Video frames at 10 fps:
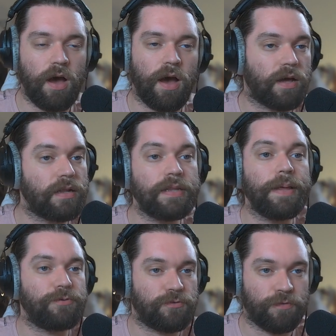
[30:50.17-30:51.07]

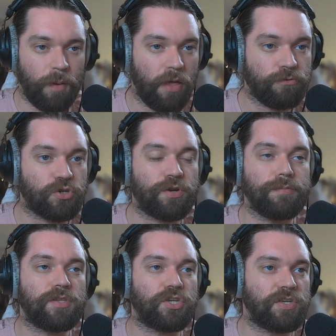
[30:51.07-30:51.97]
clips from other
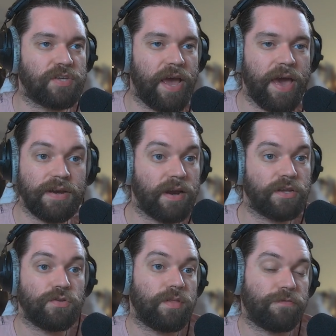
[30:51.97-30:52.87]
streams that she's had. And I
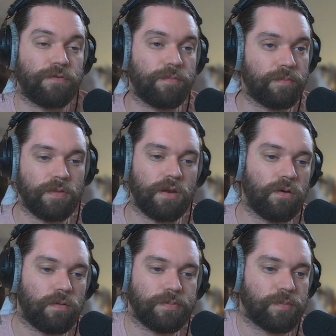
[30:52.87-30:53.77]
could do that from, you
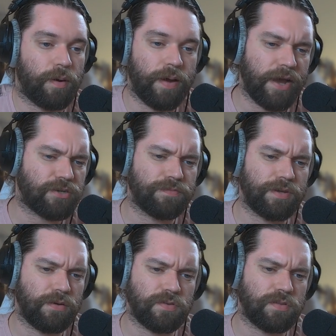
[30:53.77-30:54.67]
know, clips of my reaction
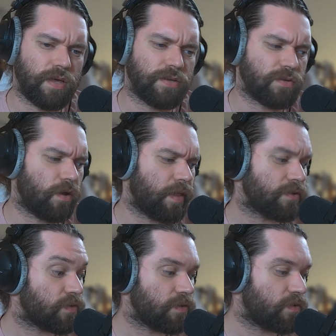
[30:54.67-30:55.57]
videos and things and all that.
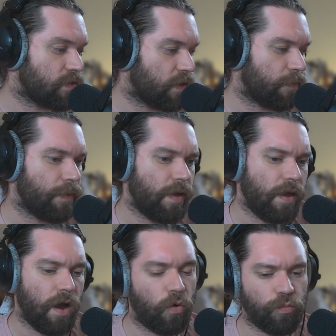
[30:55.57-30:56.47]
So that's, you know,
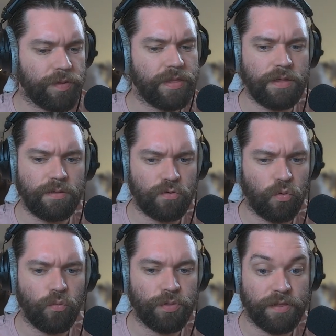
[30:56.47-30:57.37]
a really
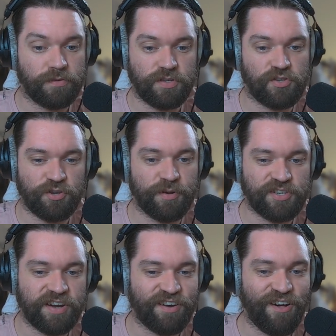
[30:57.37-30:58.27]
cool thing. There's like so much
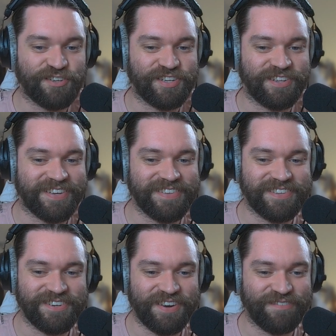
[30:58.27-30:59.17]
technology to look
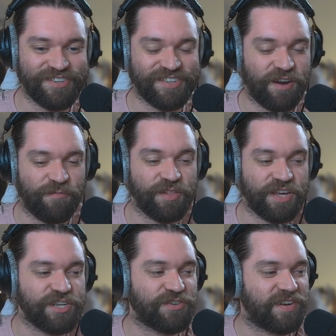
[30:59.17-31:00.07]
into, and I'm
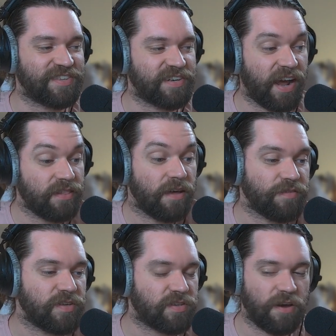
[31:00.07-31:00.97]
really interested in it. I love
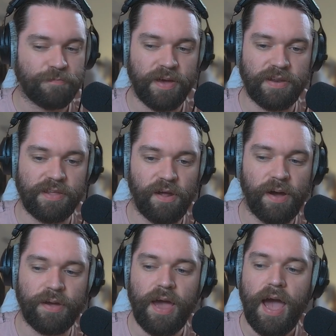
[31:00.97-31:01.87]
this stuff, man. You know,
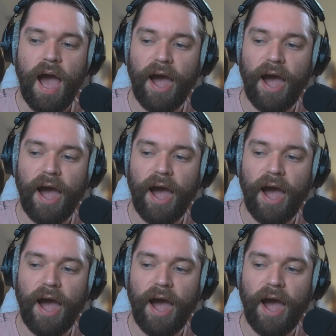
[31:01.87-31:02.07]
I